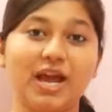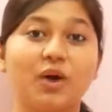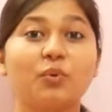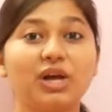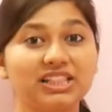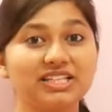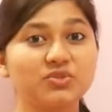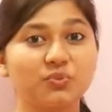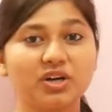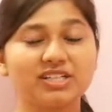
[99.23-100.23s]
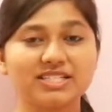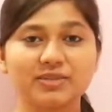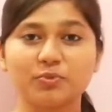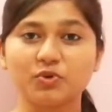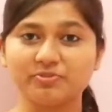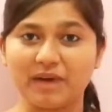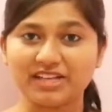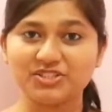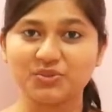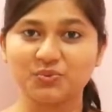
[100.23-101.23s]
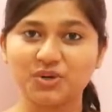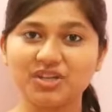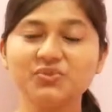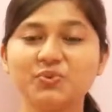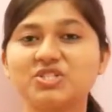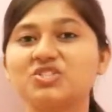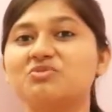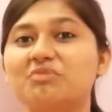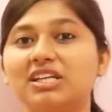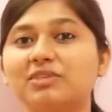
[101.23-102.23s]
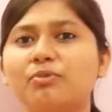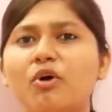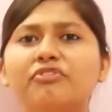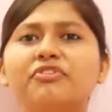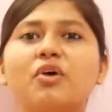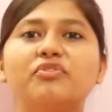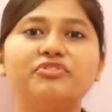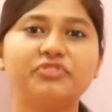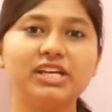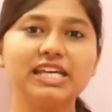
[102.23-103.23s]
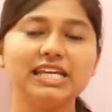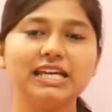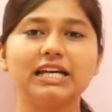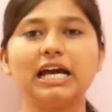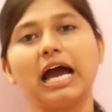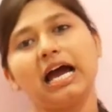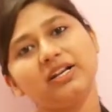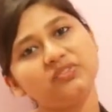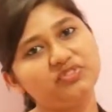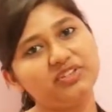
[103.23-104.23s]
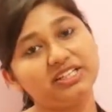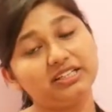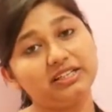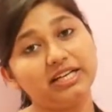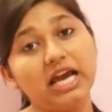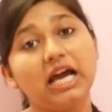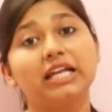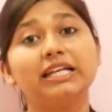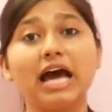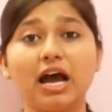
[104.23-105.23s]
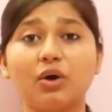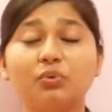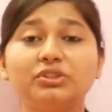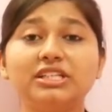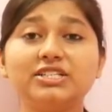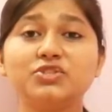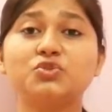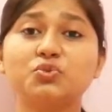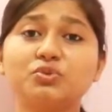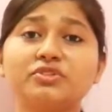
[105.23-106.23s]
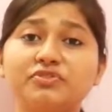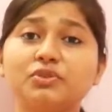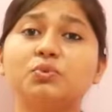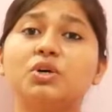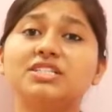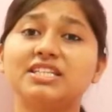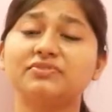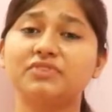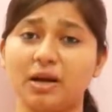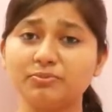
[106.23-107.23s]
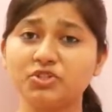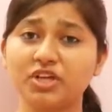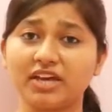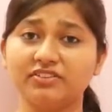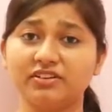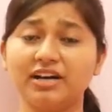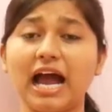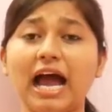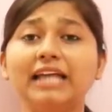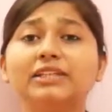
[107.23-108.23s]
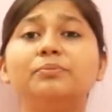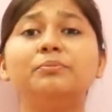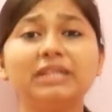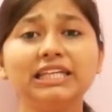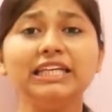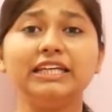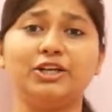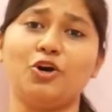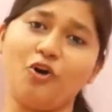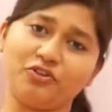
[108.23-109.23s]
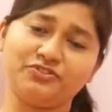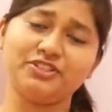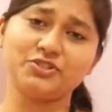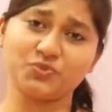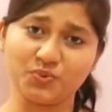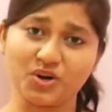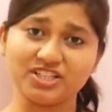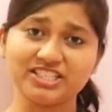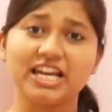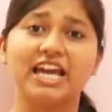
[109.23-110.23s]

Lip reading: Well, this word is a portmanteau word which is made up of free and vegan. Now, these two different words have come together and the meaning of this word